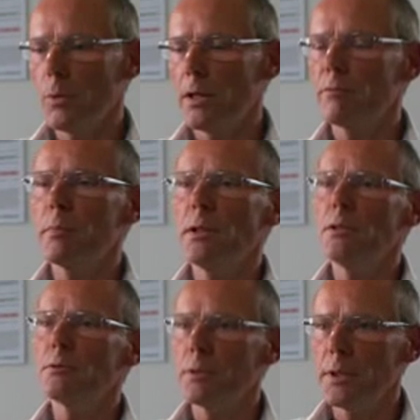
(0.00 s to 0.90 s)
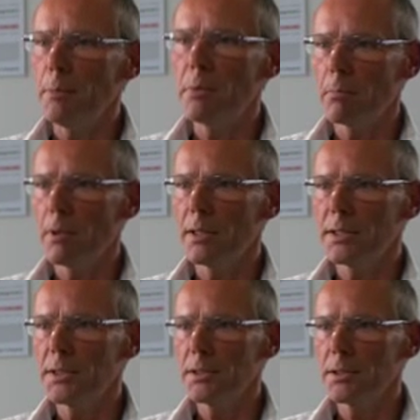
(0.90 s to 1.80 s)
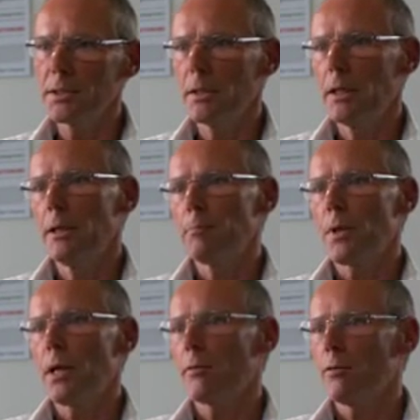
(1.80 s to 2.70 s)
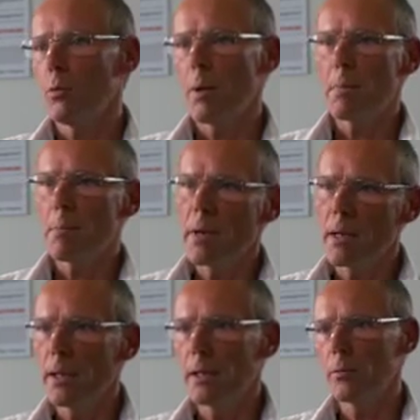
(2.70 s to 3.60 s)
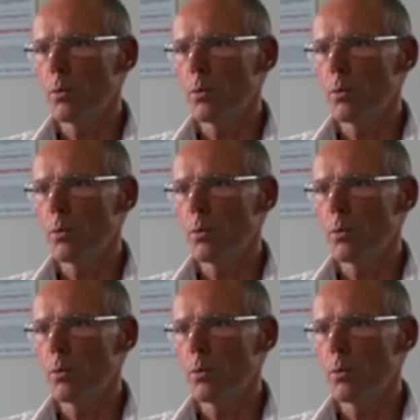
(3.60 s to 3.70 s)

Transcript: we have many different EPUB licenses like for web embedding and